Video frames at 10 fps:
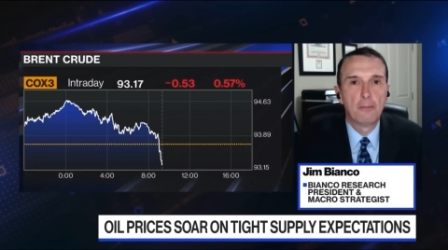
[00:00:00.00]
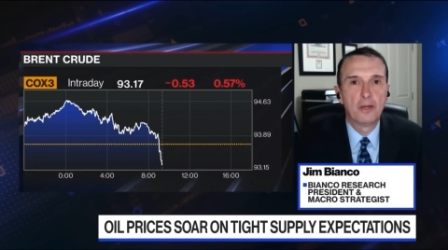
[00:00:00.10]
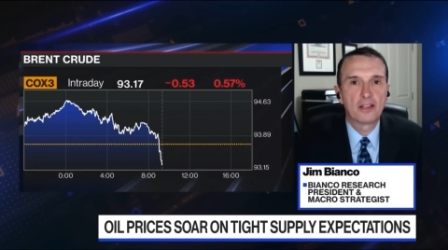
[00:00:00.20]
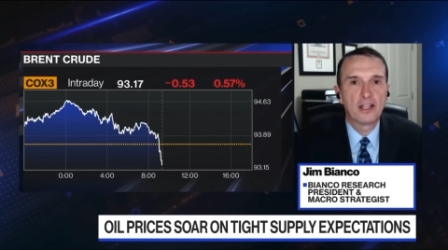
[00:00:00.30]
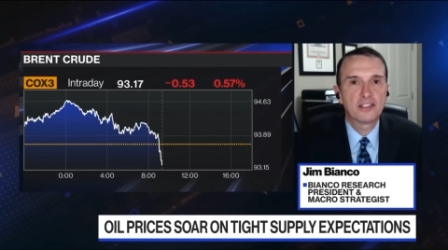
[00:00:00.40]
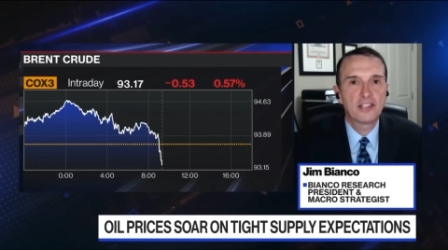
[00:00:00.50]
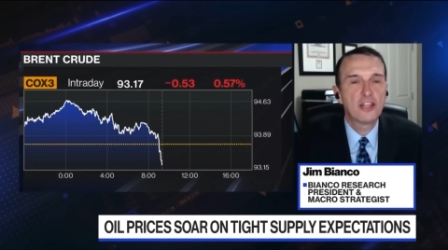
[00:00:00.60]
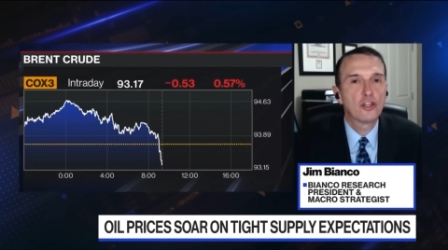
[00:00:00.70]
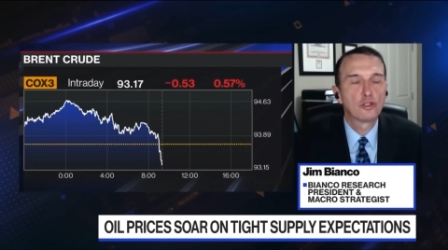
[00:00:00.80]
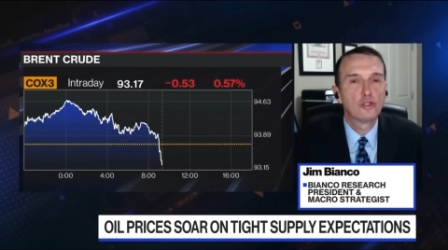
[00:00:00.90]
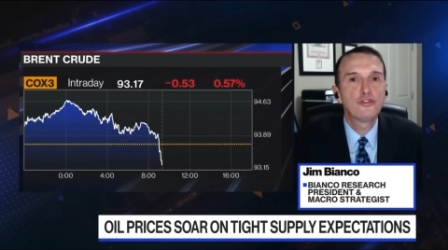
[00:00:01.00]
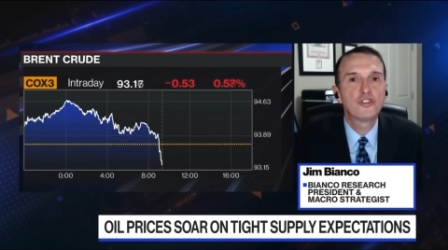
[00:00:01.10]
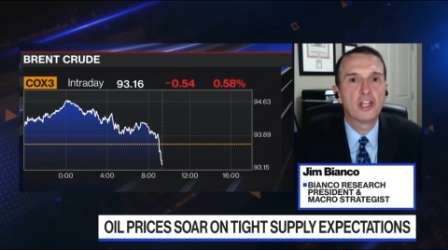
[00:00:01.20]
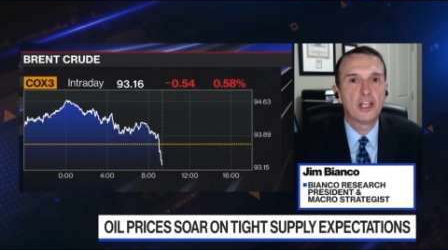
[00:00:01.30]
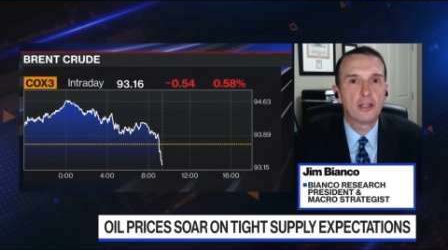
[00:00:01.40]
but let's say they're
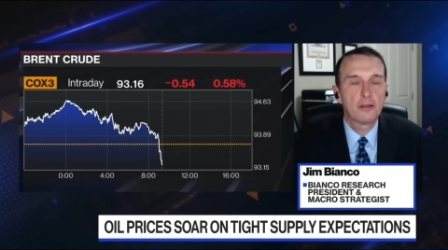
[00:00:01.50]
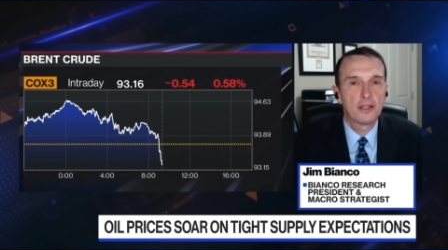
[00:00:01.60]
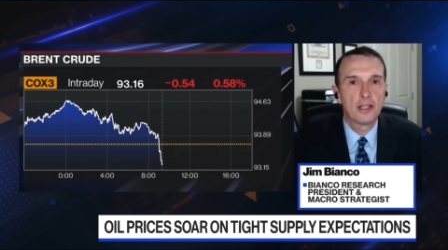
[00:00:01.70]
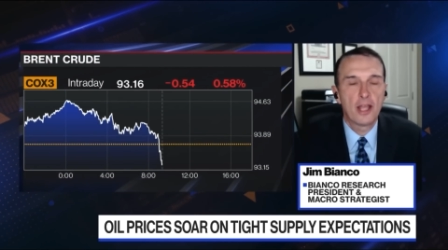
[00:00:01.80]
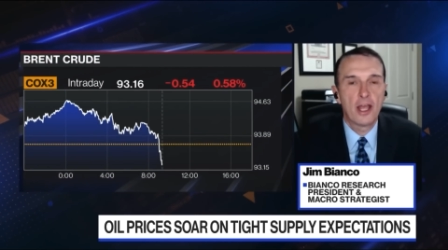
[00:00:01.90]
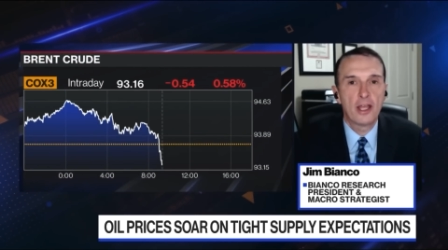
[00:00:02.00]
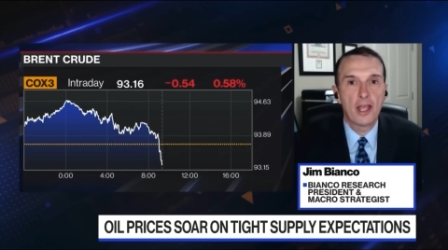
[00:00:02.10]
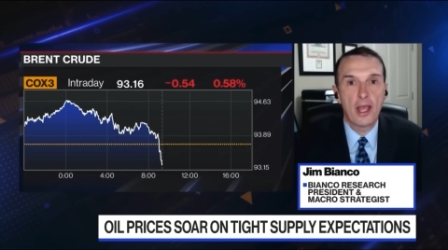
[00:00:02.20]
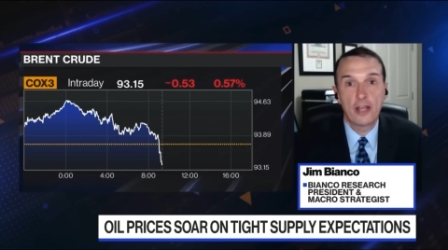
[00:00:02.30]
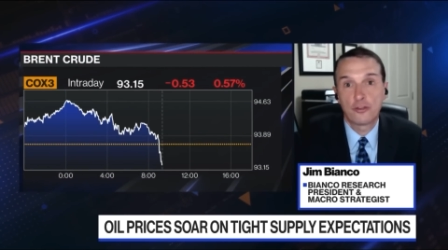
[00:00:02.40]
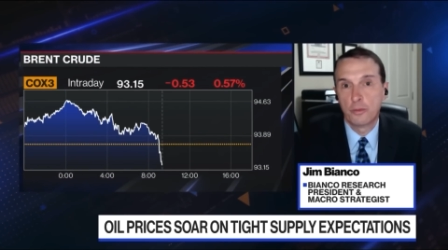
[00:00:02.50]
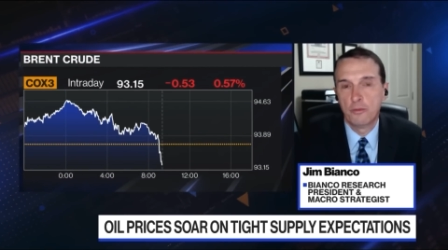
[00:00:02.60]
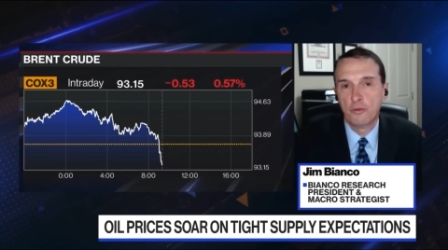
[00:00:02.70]
loosening eh, eh, as we